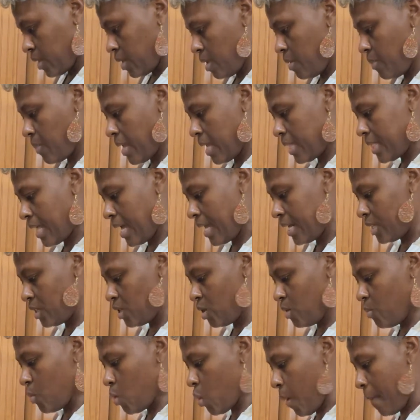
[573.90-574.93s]
Make that a little
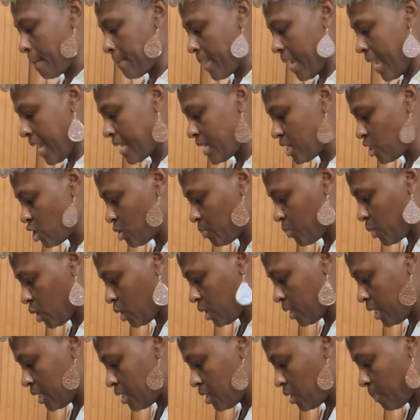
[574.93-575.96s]
more manageable
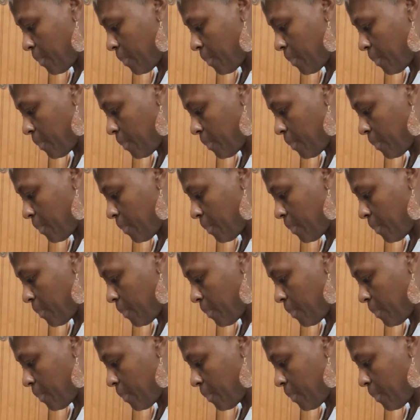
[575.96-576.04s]
in your